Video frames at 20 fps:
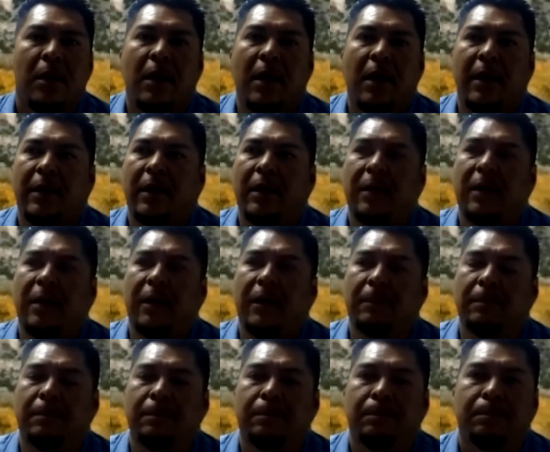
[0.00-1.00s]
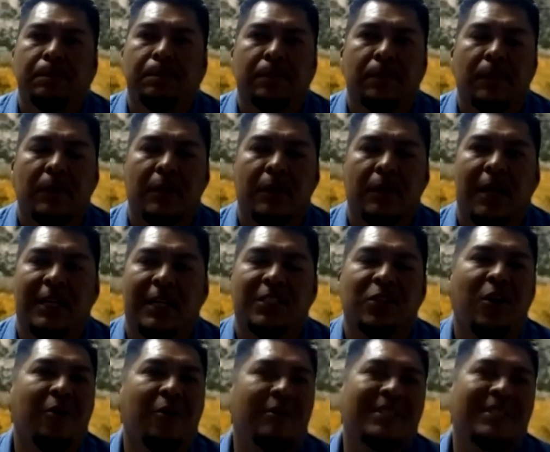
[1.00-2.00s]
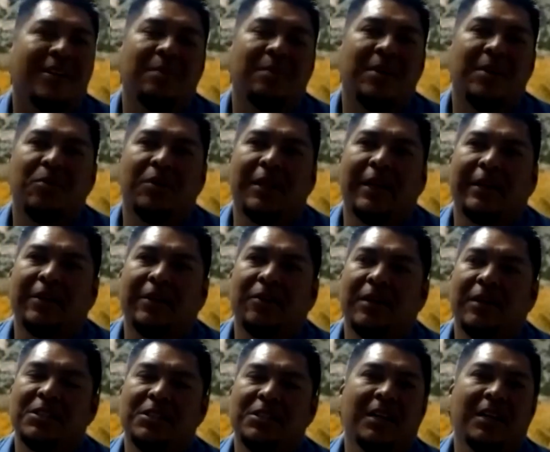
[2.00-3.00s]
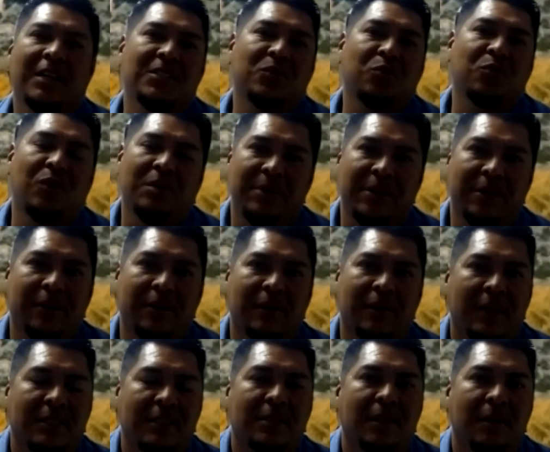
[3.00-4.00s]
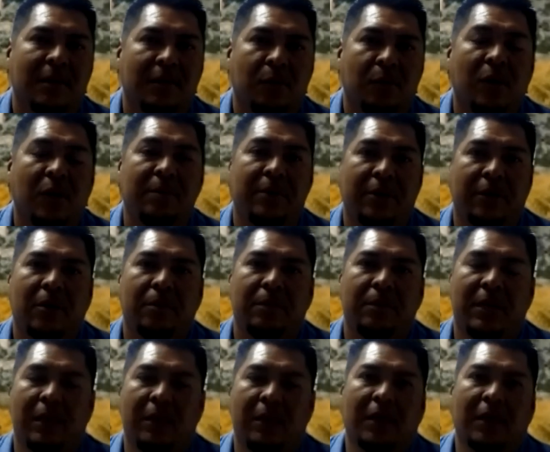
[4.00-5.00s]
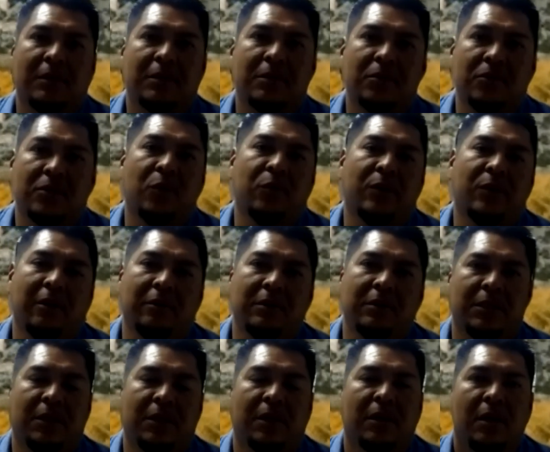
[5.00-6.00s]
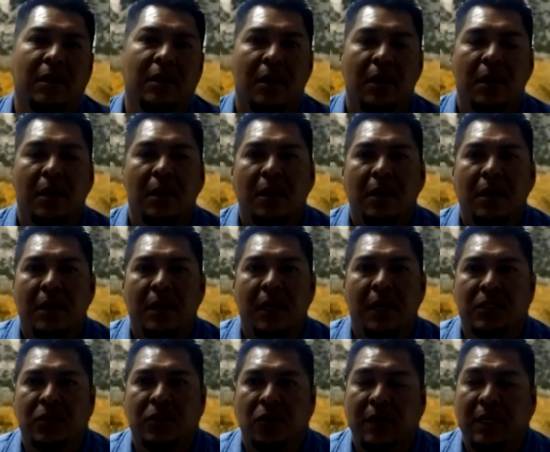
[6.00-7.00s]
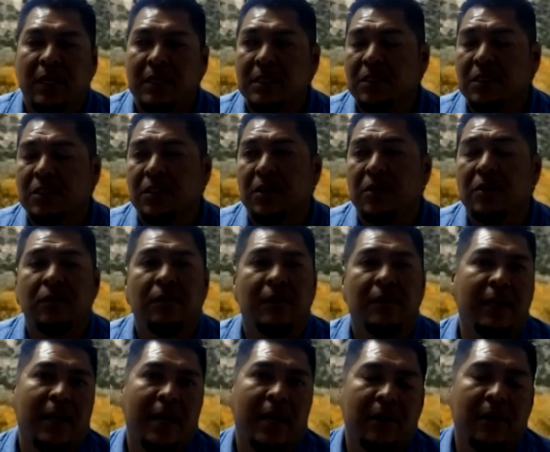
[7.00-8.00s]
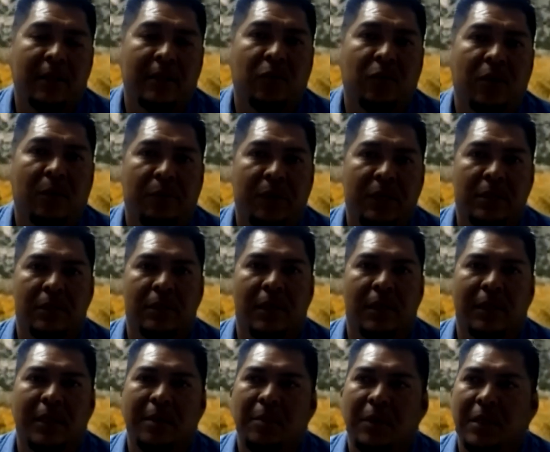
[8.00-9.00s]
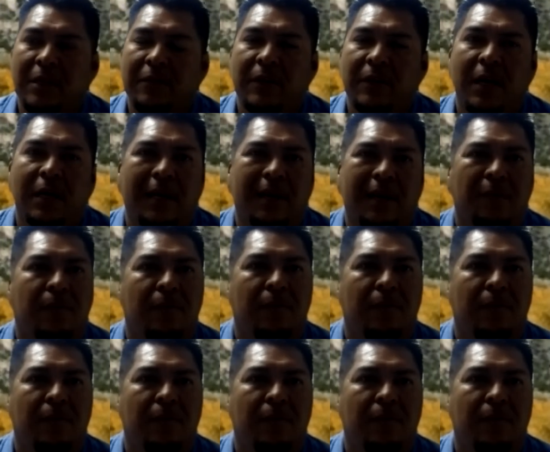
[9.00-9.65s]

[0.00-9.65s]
And then and so I always tell people, like, it's not just one beer. It's one beer could be a lot to someone else, And so he's in jail right now, and he's going to prison. I believe he got like